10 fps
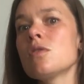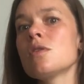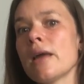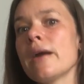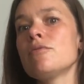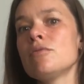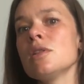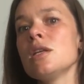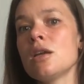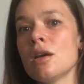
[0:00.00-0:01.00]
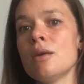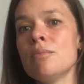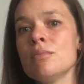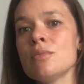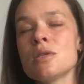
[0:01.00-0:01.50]
the light really
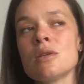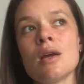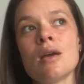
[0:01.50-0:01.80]
comes,